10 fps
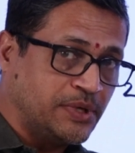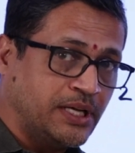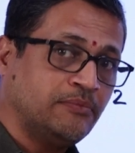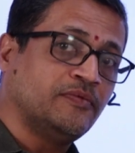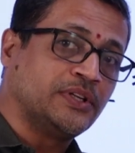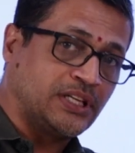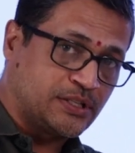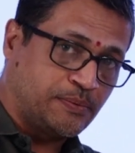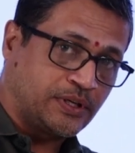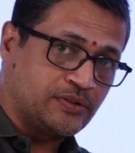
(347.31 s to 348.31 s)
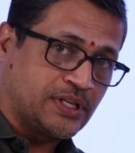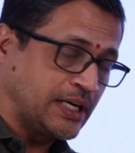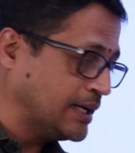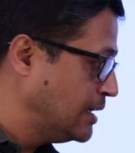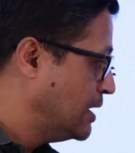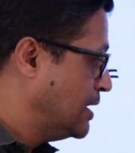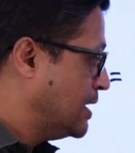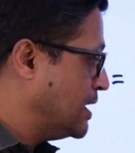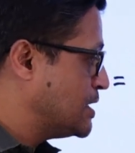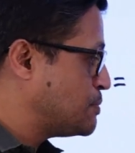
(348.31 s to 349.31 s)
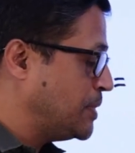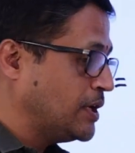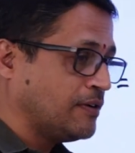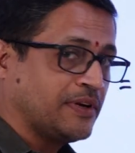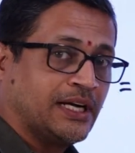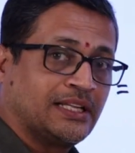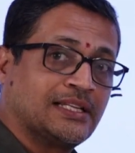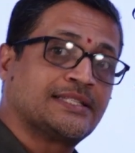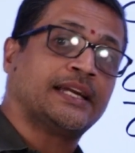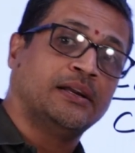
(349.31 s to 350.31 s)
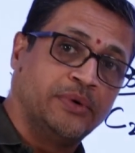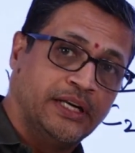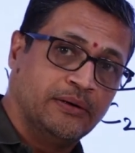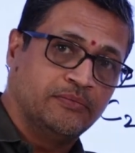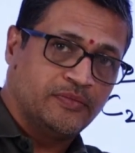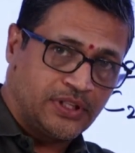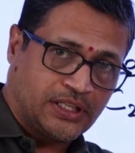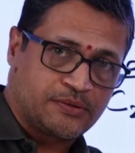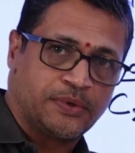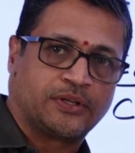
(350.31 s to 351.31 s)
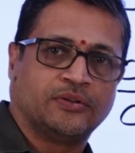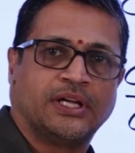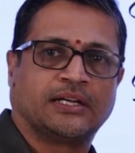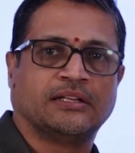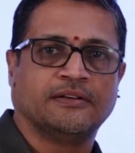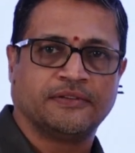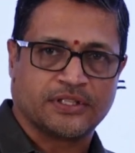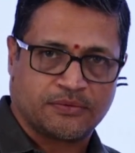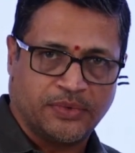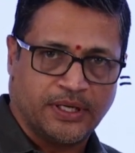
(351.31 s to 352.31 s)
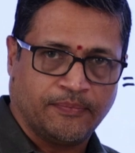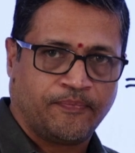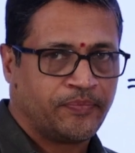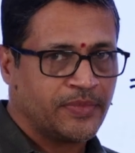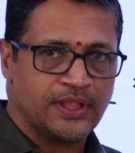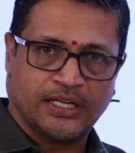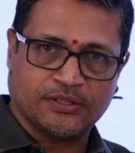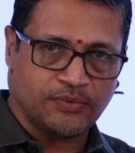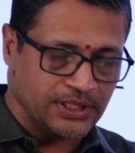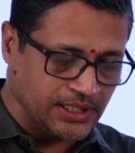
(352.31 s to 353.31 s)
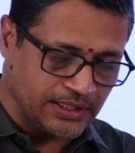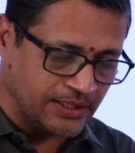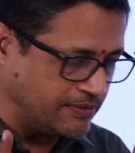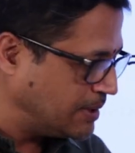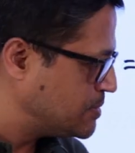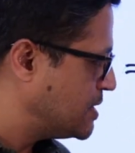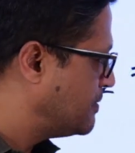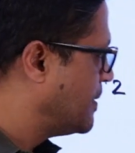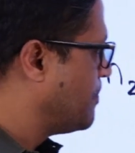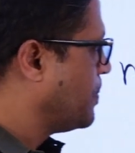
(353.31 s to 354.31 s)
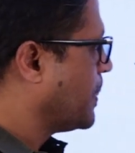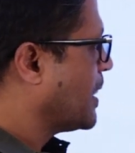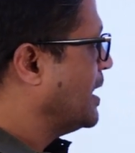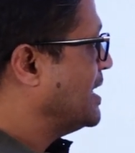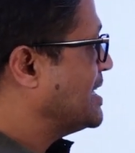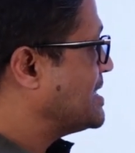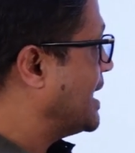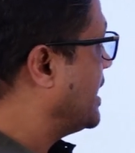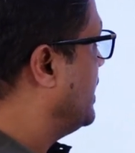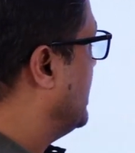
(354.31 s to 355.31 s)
medium with respect to second is speed of light in the second medium with respect to that in the first medium. That is one thing that we observe. Second